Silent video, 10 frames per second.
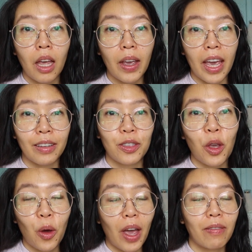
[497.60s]
Okay,
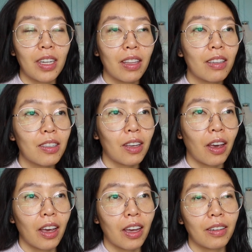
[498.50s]
so I've done the
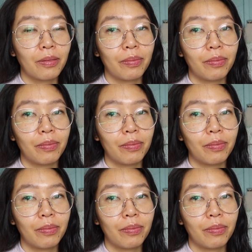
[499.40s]
skirt.